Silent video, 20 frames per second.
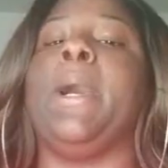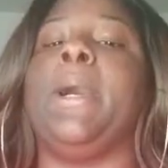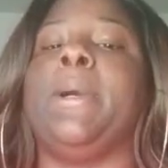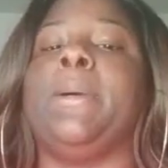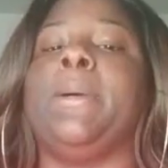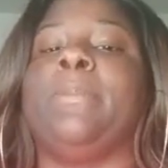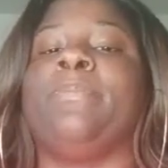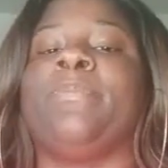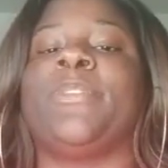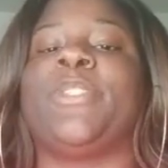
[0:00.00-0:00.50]

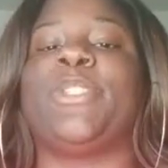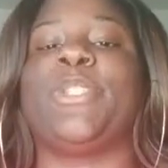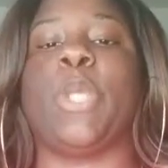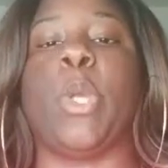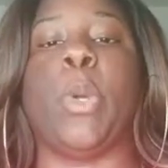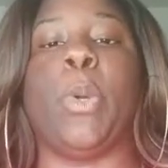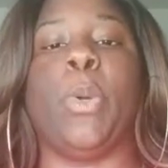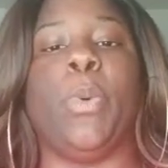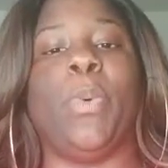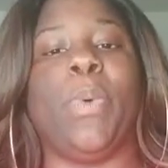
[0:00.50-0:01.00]
Um,
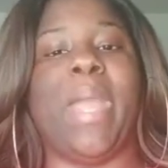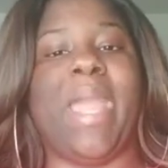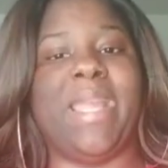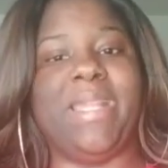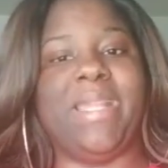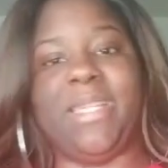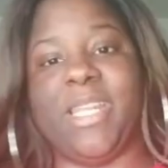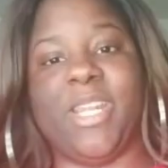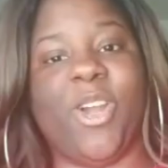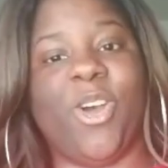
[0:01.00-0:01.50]
so,
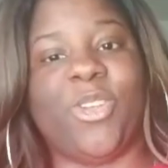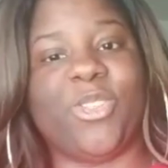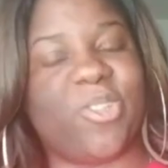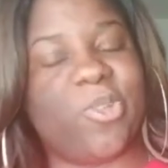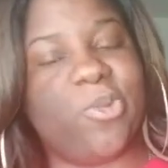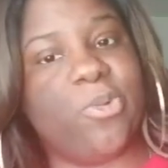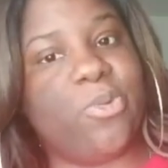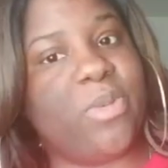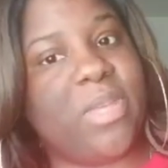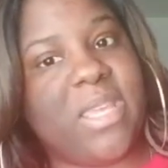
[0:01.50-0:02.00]
and then
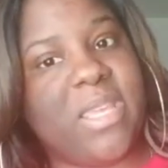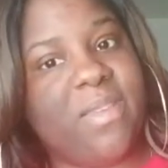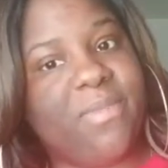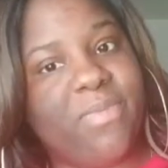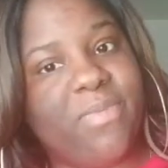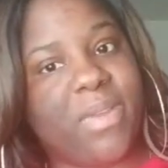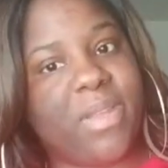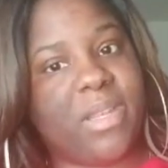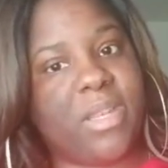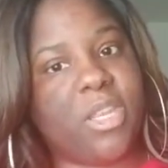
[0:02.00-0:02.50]
also
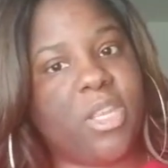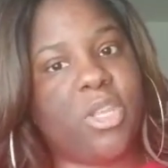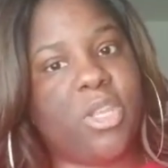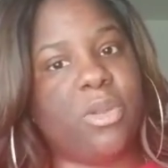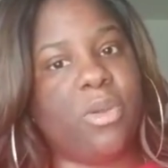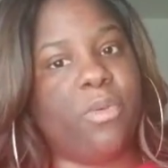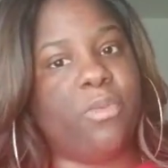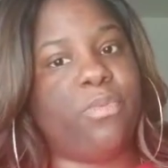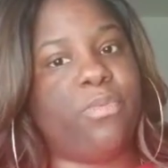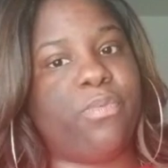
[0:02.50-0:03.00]
even,
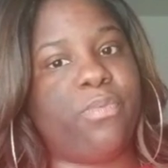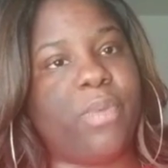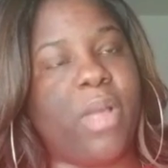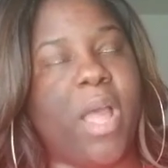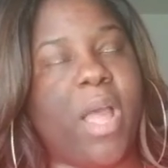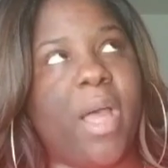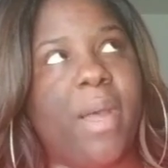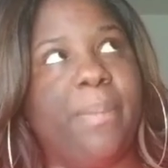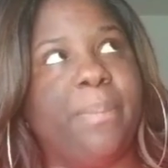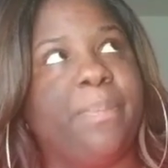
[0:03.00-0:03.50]
you know,
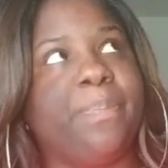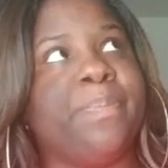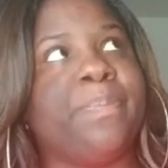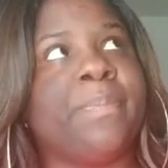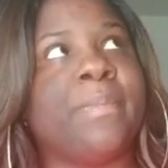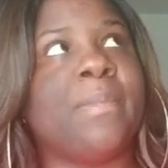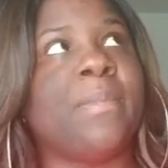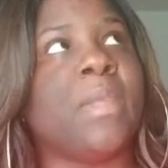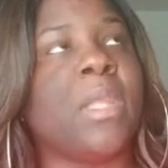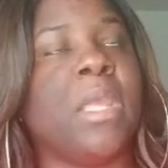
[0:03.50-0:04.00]
um,
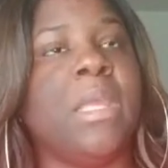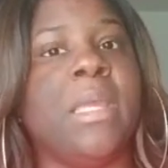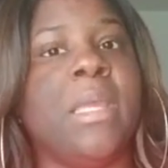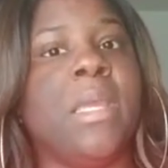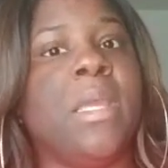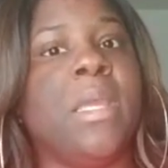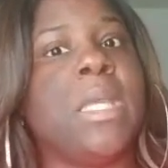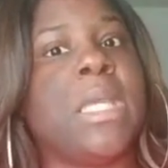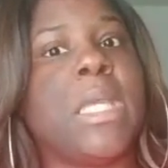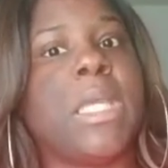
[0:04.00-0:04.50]

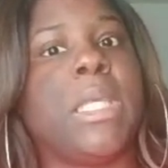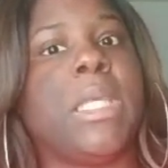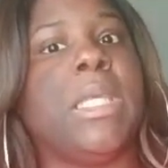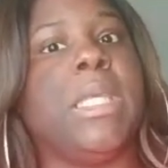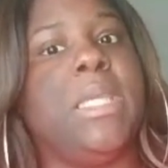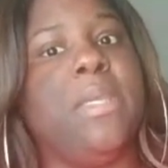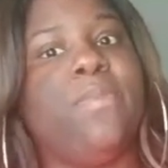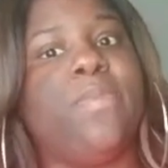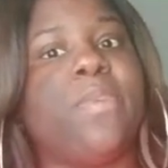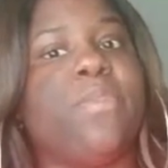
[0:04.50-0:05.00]

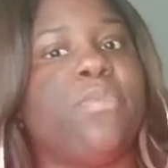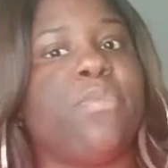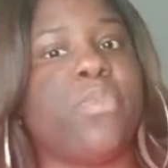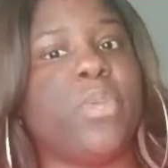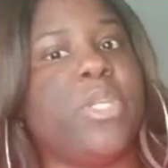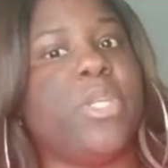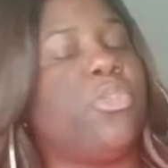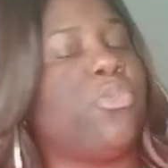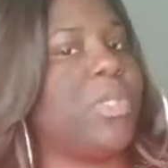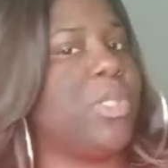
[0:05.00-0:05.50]
even
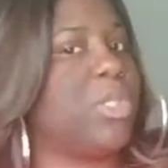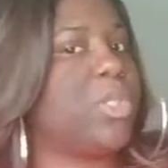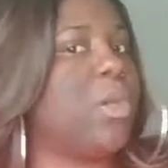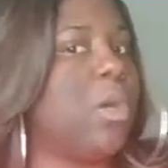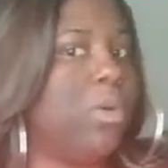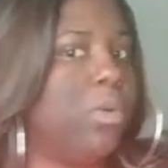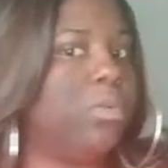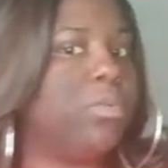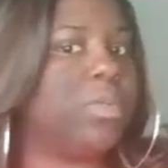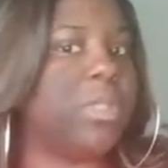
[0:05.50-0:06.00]

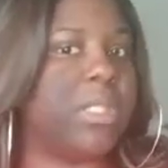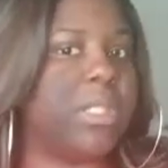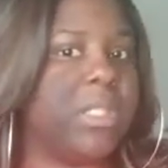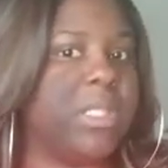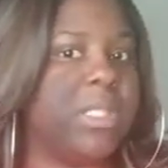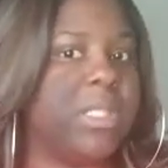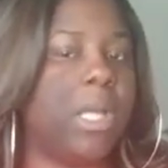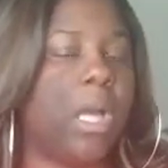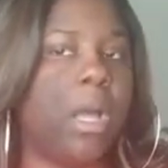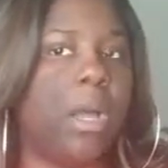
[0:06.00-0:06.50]
Freetress
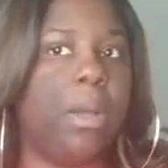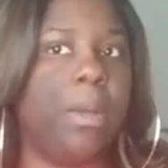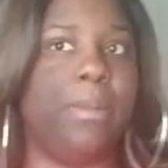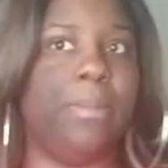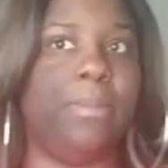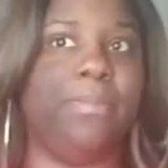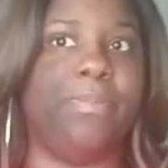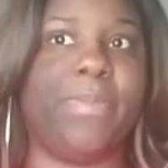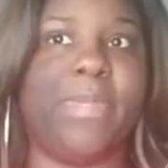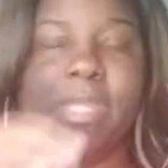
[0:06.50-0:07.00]
Goldie,
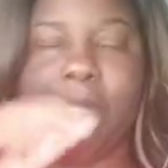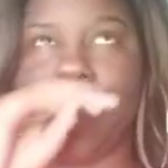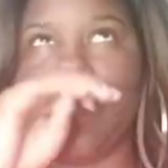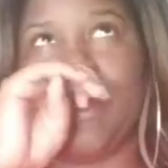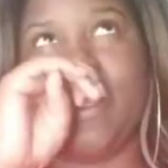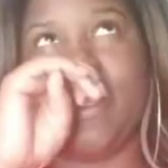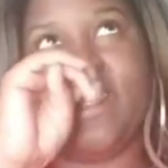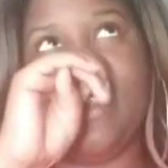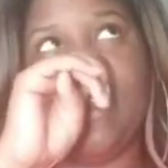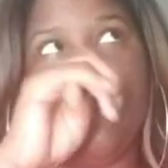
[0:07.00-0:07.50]
um, it,
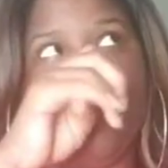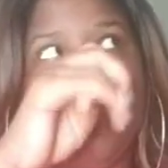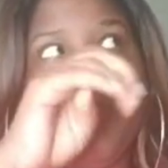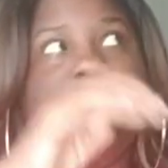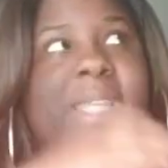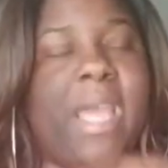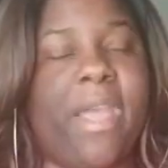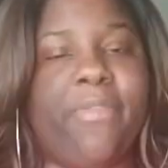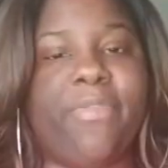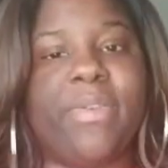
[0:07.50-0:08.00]

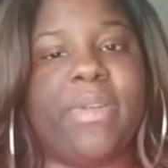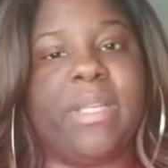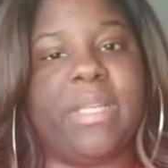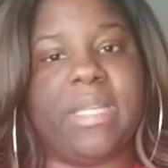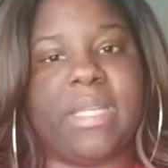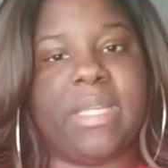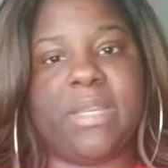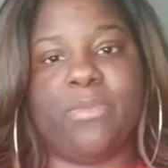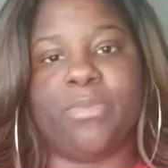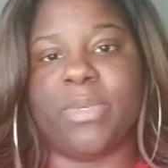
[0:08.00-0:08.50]
it
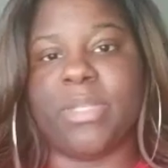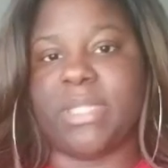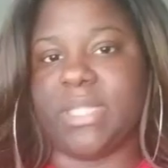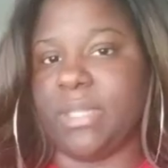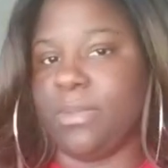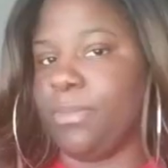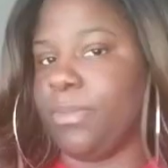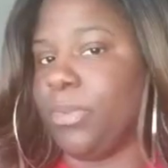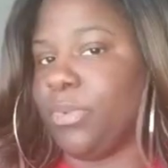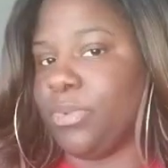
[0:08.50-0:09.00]
definitely
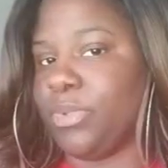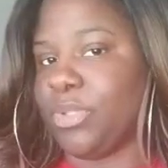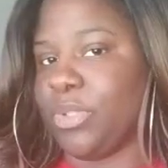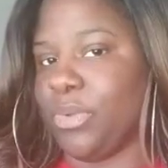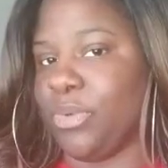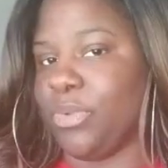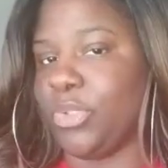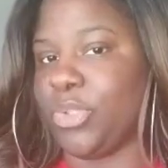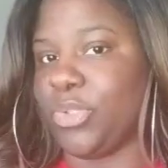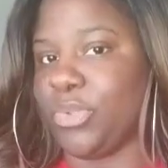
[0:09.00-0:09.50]
resembles
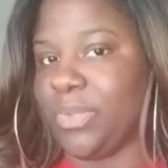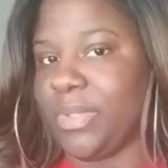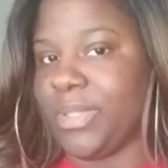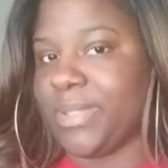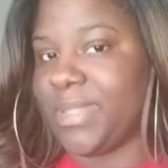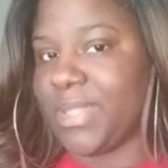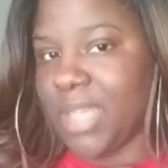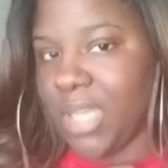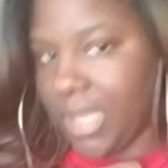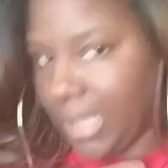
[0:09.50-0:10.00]
those
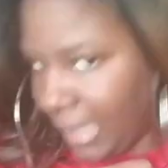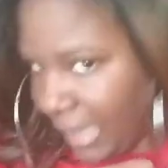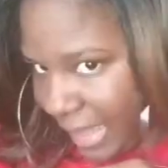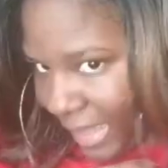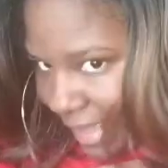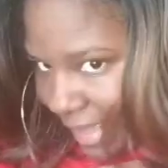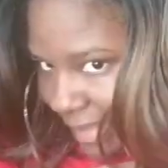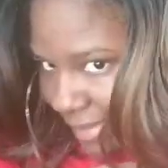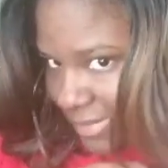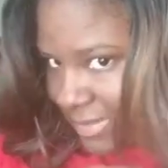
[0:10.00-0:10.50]
units a
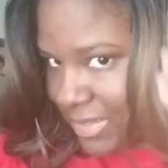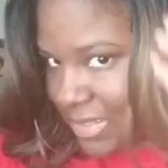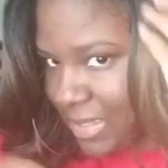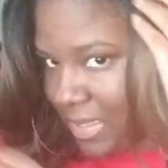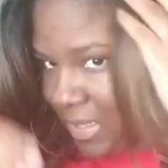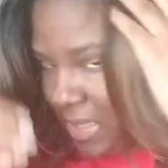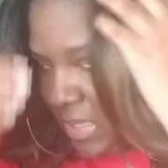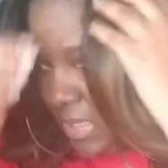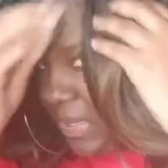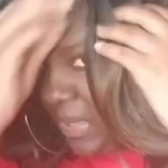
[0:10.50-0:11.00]
lot.